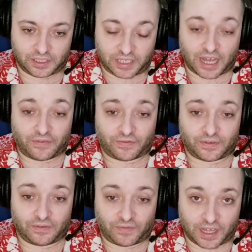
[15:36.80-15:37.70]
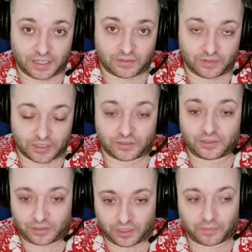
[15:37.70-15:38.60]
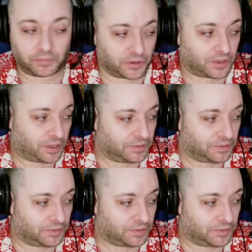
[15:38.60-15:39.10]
Staff finds wizard. Yep, okay.